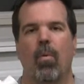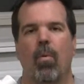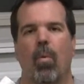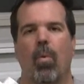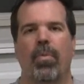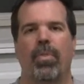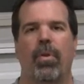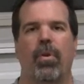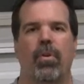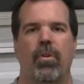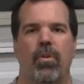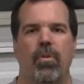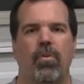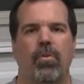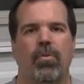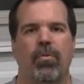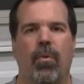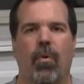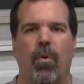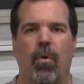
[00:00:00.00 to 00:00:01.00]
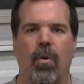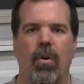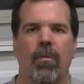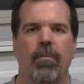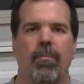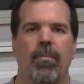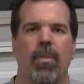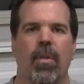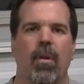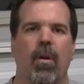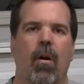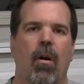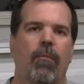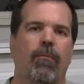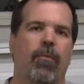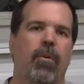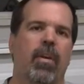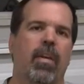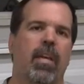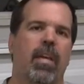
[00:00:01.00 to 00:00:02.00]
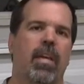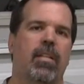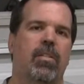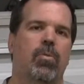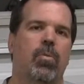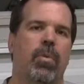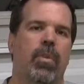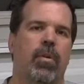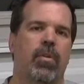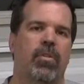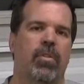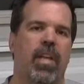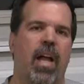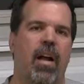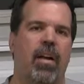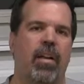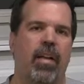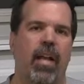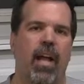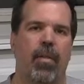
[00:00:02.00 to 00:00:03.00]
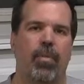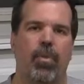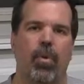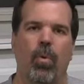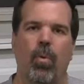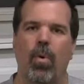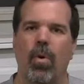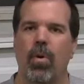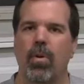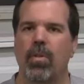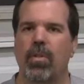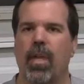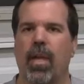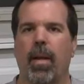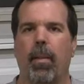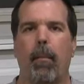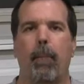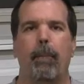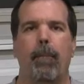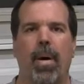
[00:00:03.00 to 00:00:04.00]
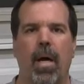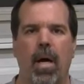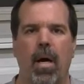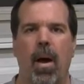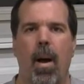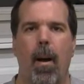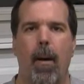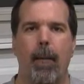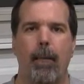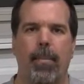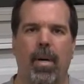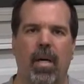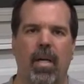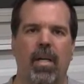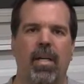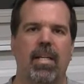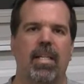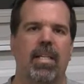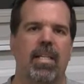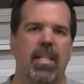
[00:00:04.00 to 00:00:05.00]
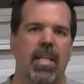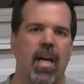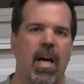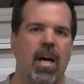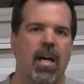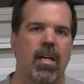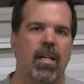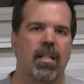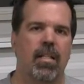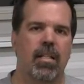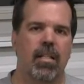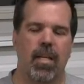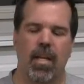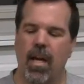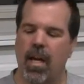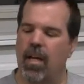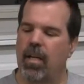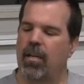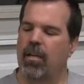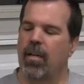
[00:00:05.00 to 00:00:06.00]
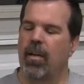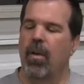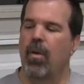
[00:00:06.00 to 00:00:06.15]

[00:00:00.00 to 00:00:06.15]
What they're used for are for kids when they're sounding out their words like p, p, duh, duh.